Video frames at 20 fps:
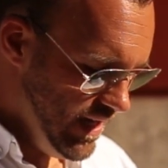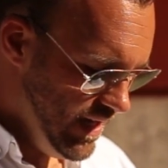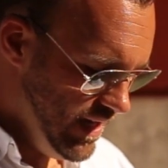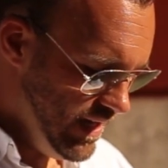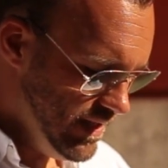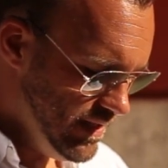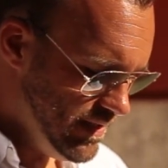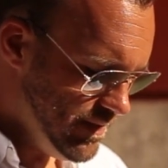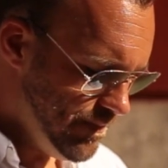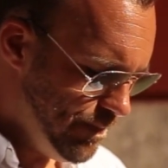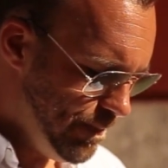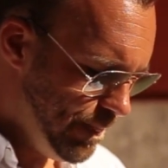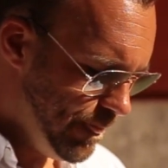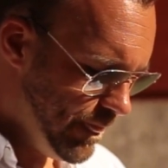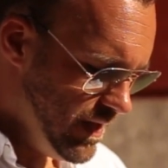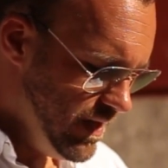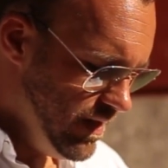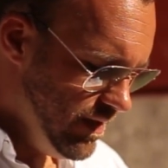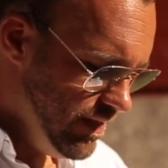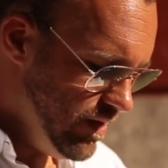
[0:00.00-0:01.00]
And
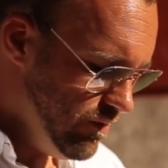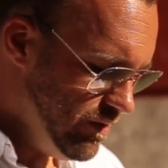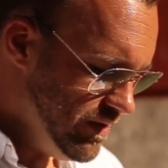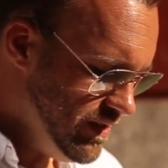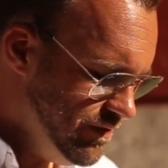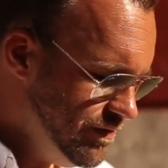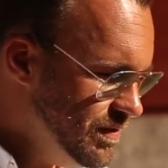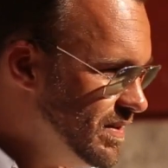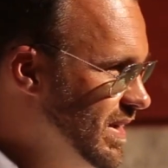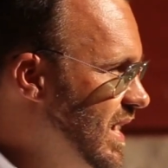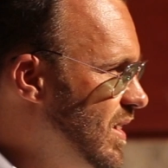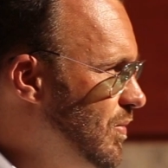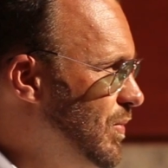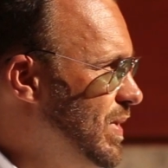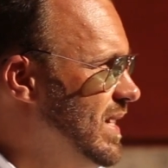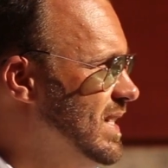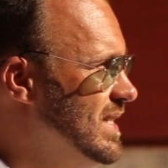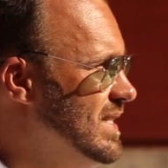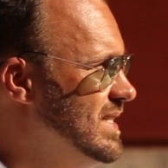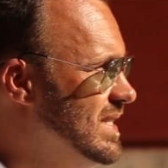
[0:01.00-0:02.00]
there are different
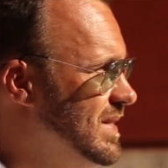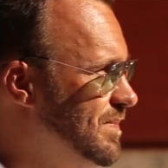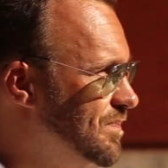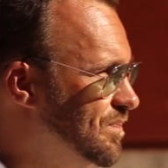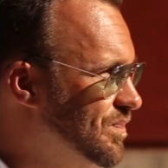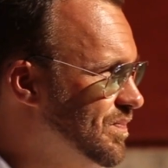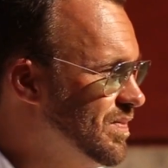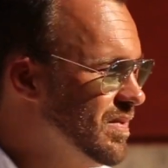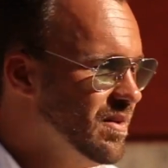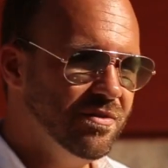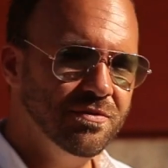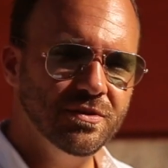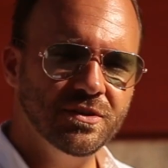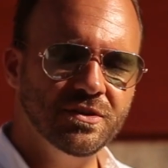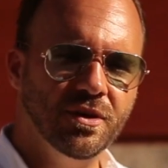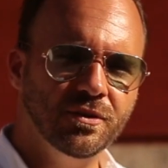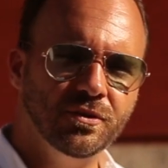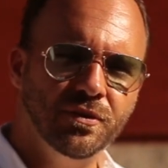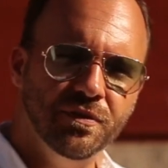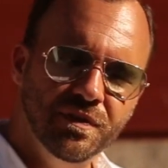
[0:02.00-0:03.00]
areas of
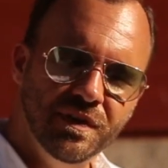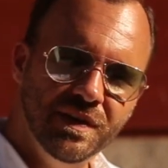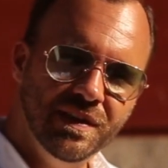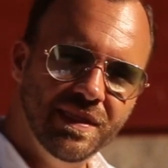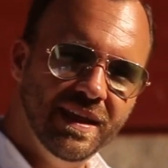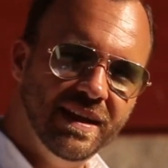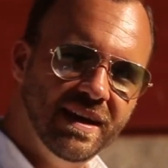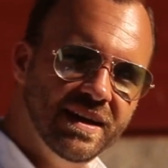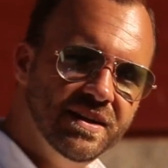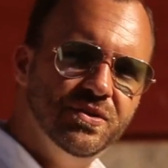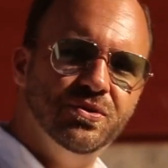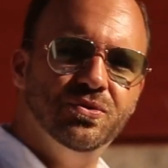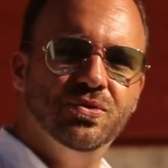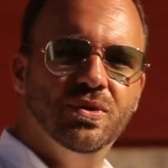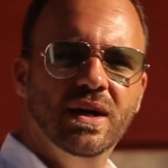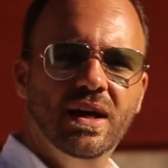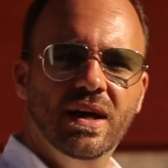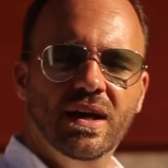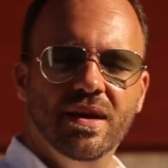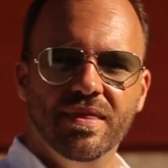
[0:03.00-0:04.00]
photography that I
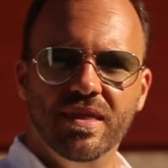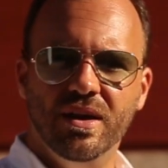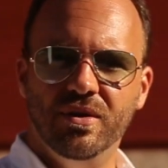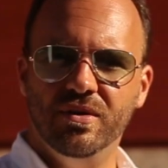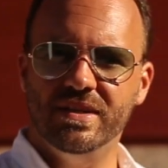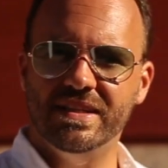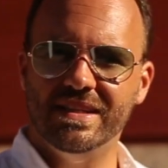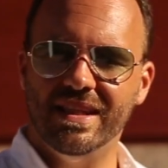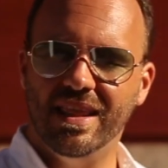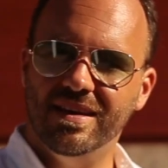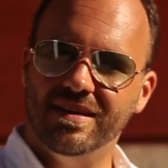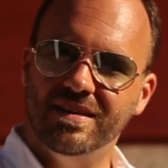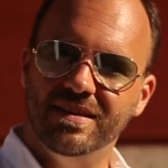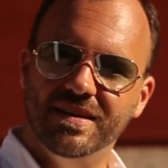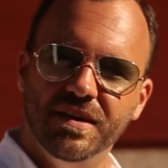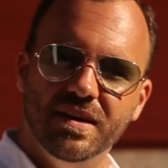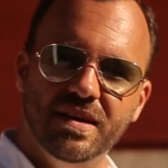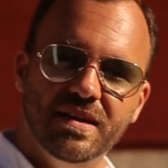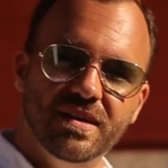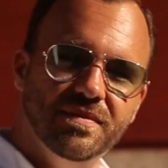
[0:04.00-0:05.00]
do. There is
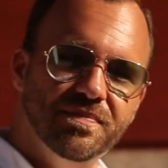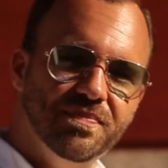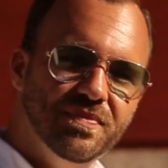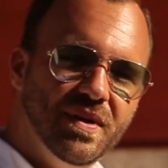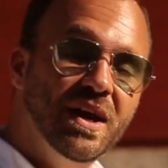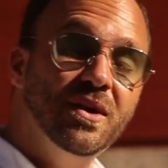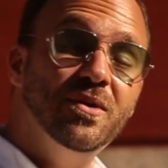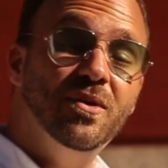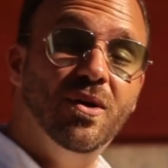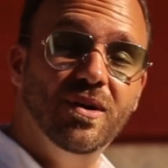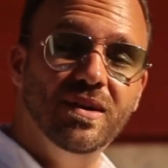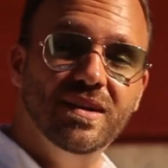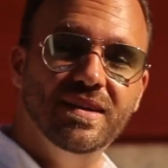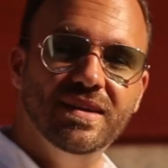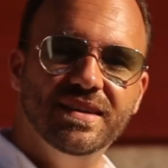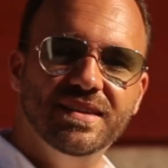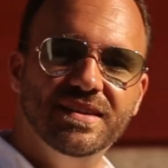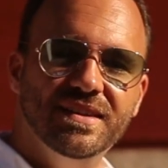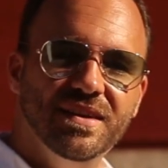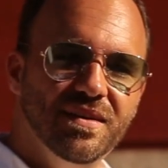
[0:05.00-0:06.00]
the, I call
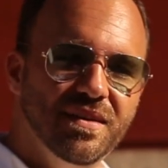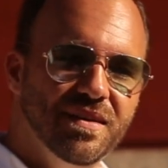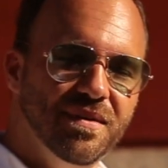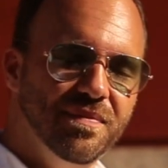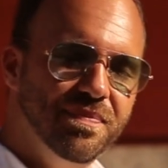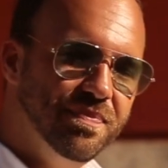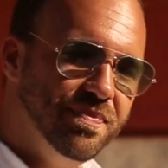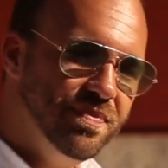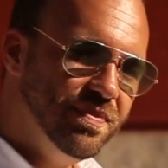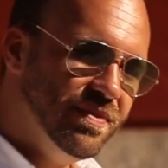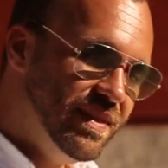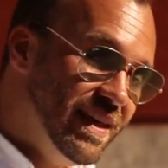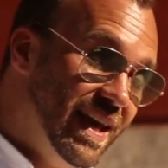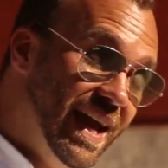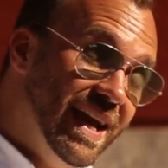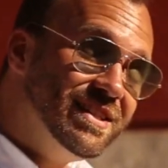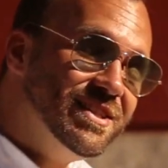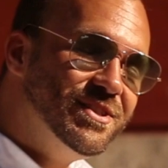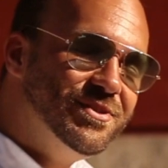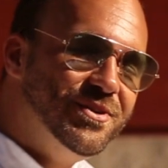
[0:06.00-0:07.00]
it
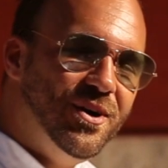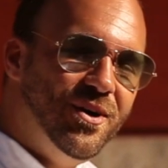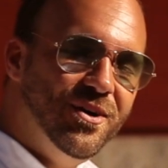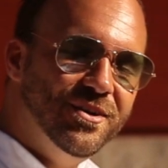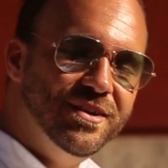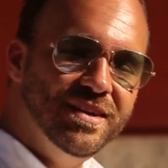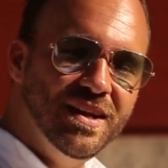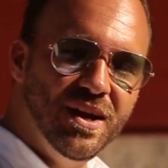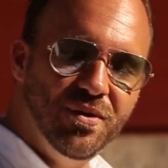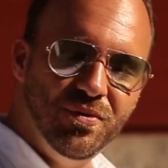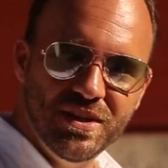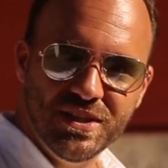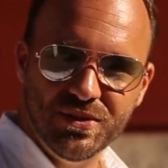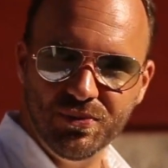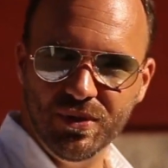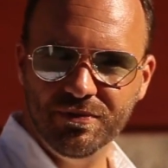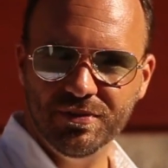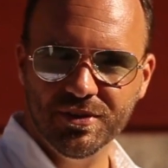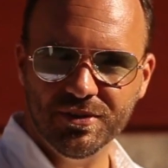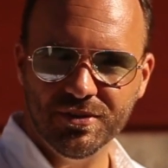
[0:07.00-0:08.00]
the extraordinary street